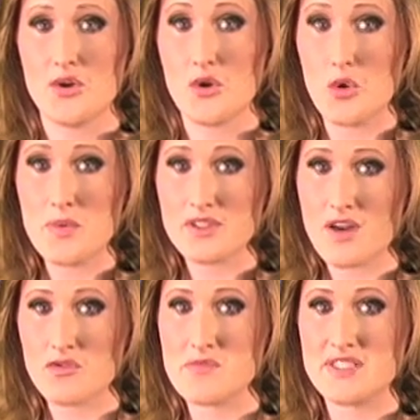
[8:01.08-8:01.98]
Open
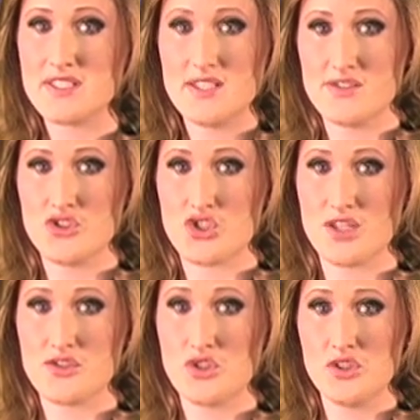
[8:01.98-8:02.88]
government isn't
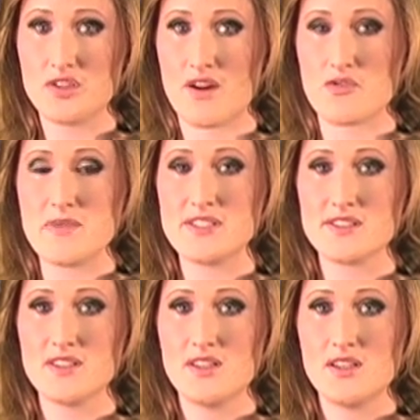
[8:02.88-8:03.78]
just good government,
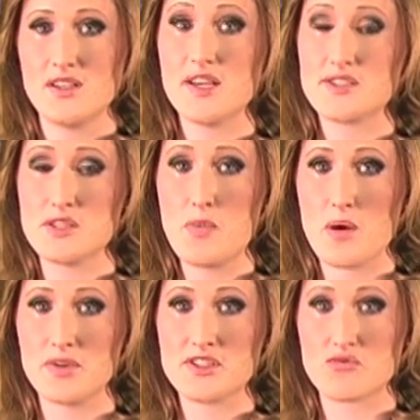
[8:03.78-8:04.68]
it's the
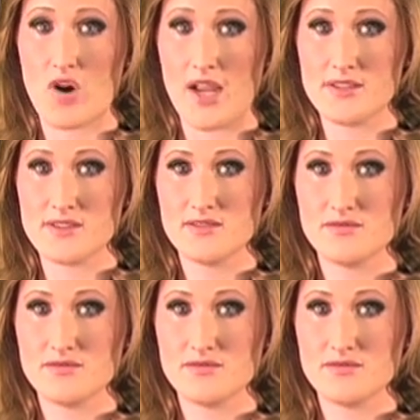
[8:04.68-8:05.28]
public's right.